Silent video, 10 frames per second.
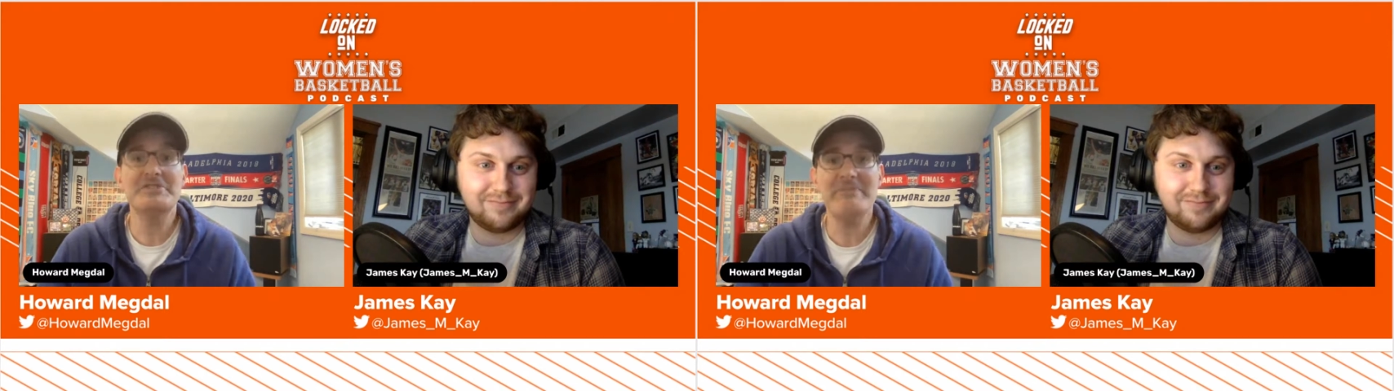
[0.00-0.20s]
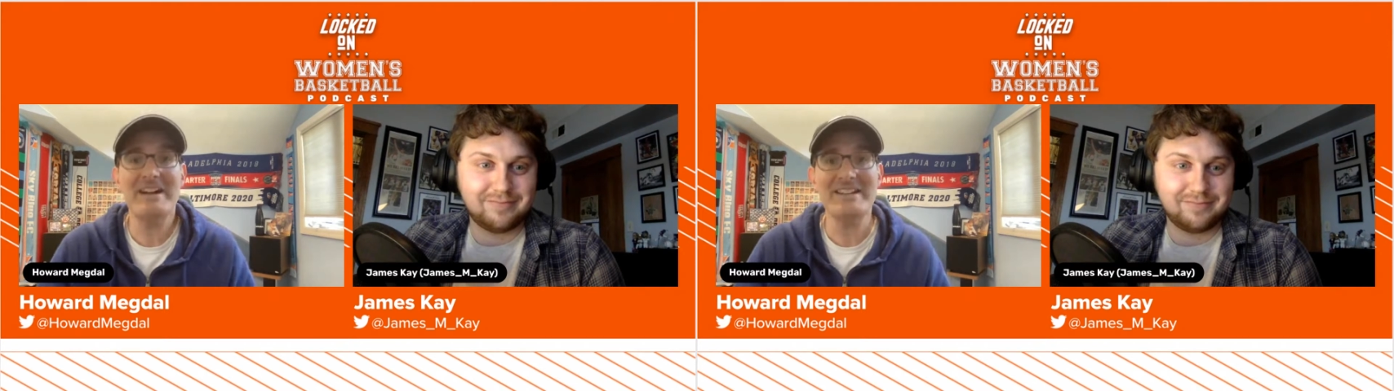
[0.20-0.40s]
Speaker 1: you
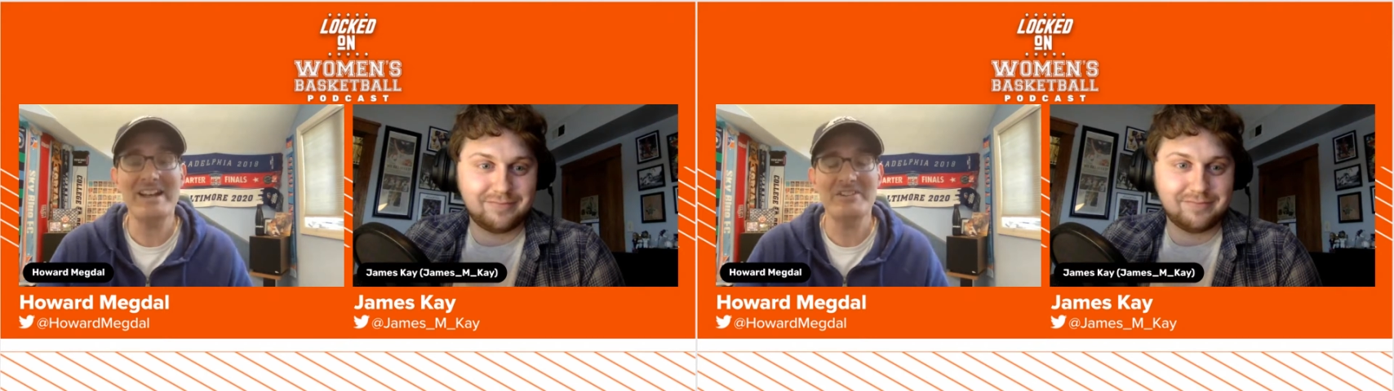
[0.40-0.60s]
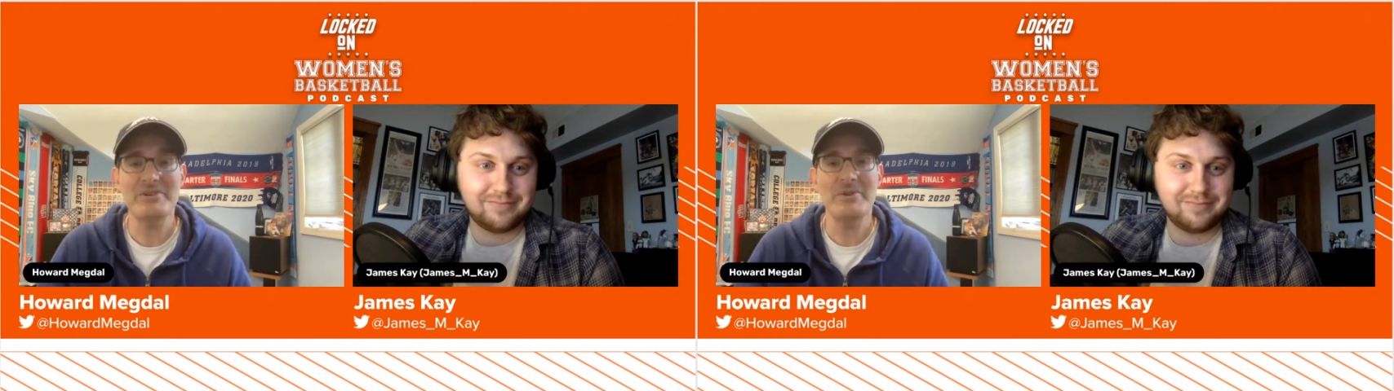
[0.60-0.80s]
expect
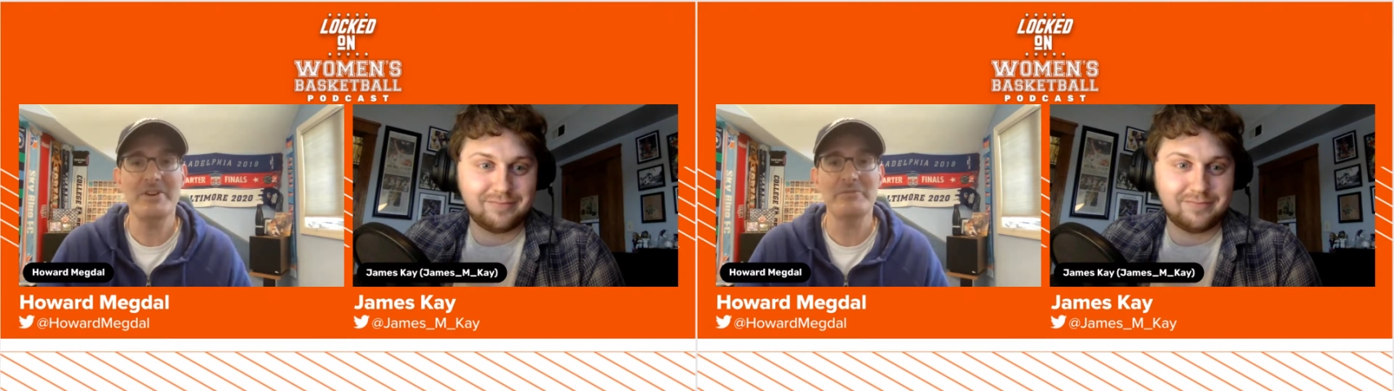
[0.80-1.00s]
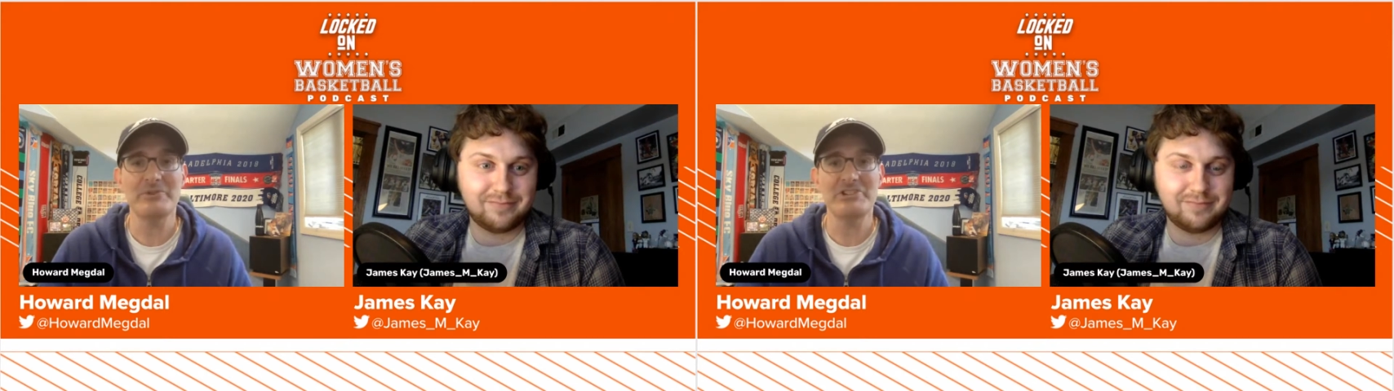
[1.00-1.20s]
that? Do you
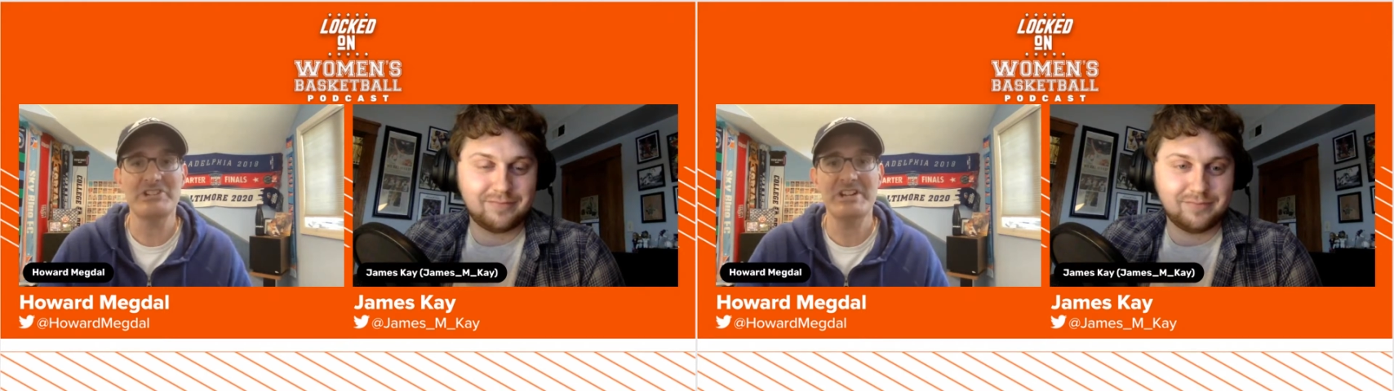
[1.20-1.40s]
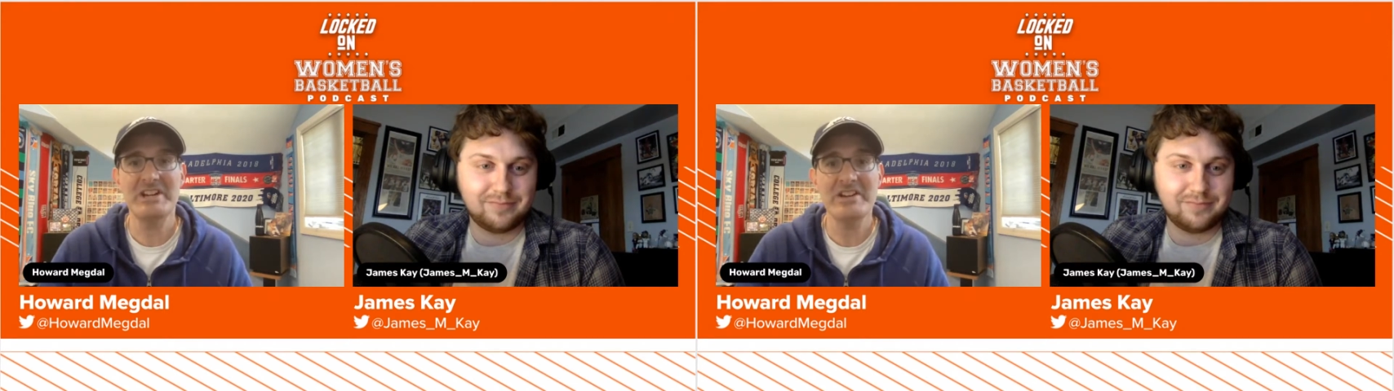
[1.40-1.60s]
think we'll
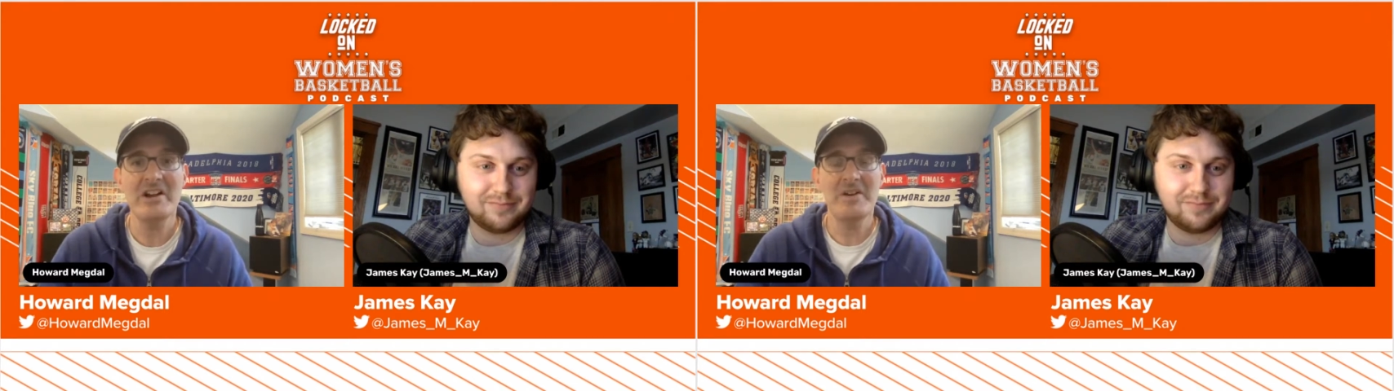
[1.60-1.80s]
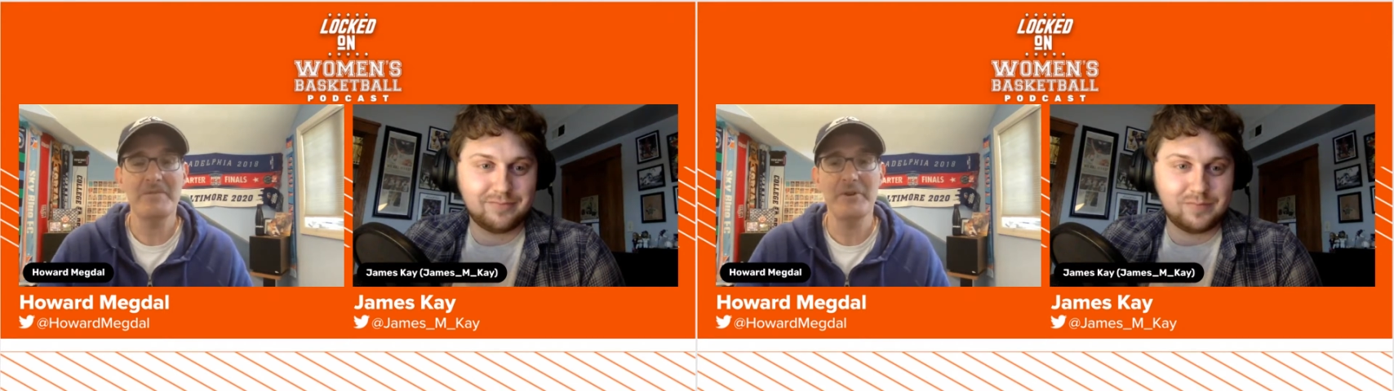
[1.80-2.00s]

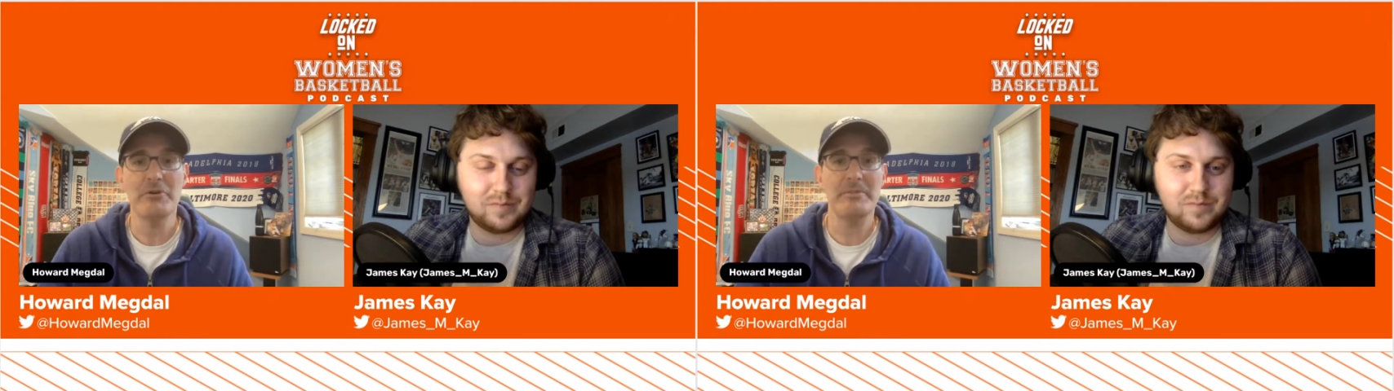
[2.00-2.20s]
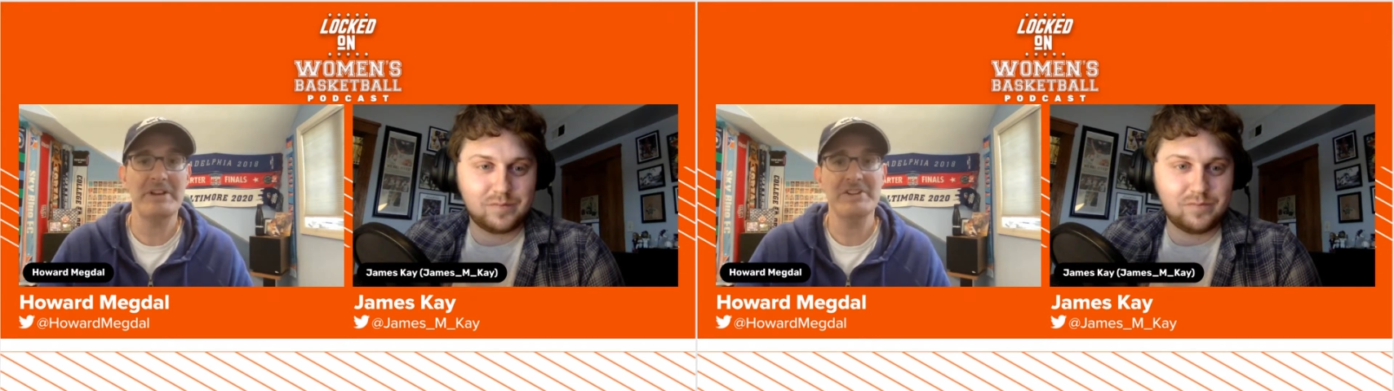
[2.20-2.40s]
see
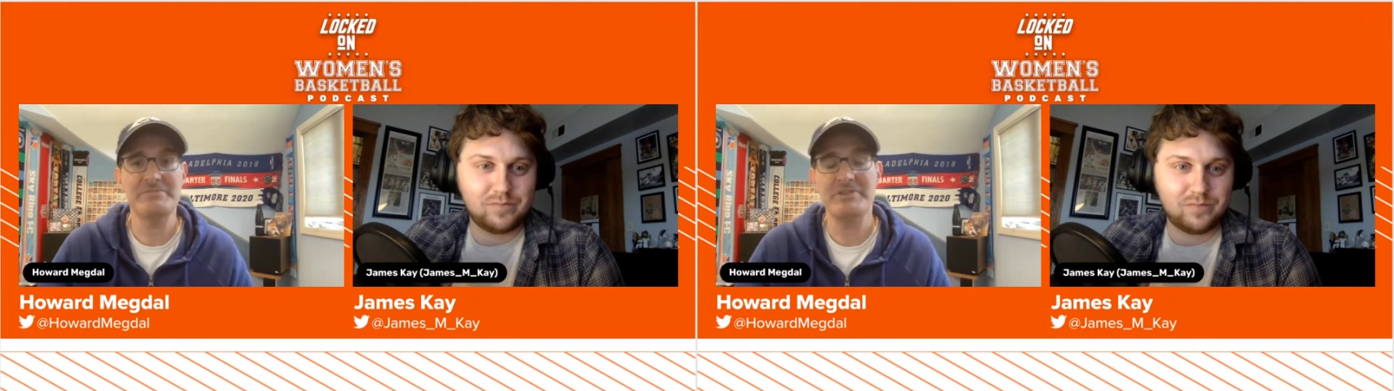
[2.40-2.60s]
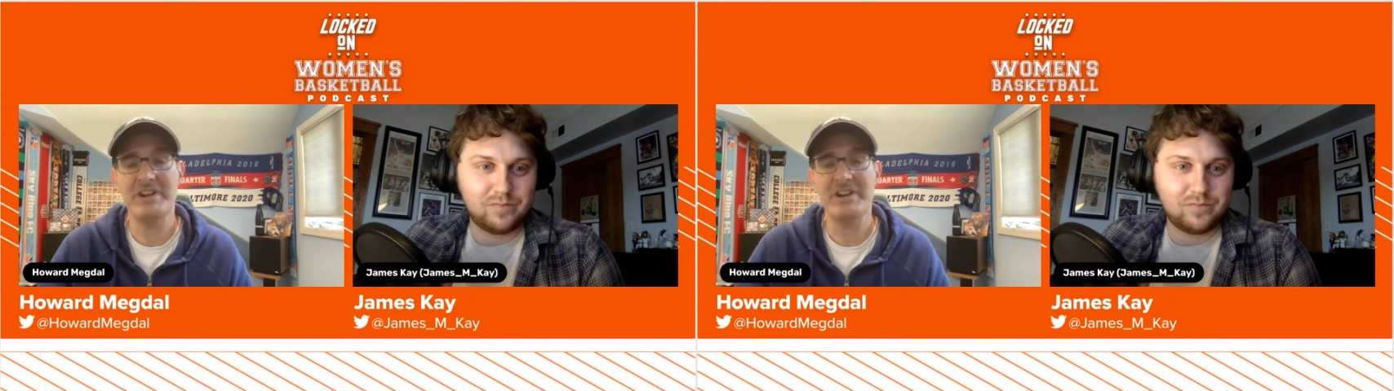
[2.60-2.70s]
fewer minutes